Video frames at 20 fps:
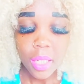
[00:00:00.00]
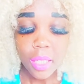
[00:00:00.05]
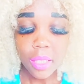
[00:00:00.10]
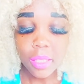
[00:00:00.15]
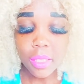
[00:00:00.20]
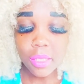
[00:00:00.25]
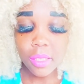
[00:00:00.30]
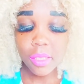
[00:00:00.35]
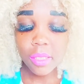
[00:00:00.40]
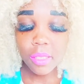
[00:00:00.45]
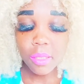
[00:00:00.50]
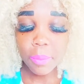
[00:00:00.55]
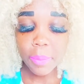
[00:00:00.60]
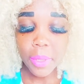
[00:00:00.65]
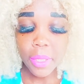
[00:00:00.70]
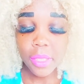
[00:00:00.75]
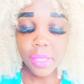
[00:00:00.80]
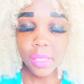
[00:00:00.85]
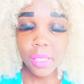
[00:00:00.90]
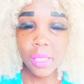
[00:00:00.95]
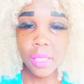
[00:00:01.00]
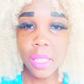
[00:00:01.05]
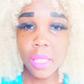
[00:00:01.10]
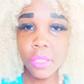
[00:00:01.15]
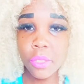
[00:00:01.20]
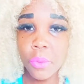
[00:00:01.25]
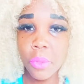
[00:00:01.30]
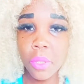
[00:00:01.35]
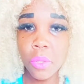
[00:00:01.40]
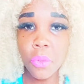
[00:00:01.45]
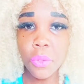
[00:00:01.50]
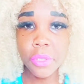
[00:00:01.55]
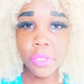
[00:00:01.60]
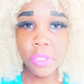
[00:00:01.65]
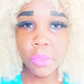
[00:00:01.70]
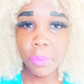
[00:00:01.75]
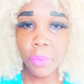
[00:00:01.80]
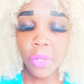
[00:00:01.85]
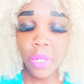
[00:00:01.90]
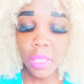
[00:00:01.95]
This is the person that you are going
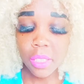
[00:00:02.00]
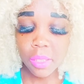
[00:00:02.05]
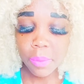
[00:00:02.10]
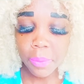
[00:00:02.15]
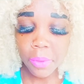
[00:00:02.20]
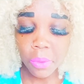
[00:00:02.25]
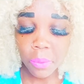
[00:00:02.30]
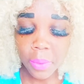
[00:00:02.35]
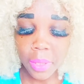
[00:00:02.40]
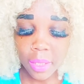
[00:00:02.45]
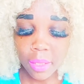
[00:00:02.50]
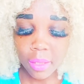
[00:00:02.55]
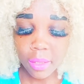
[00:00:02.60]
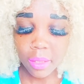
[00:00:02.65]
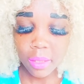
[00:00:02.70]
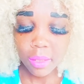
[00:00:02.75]
to prosper with.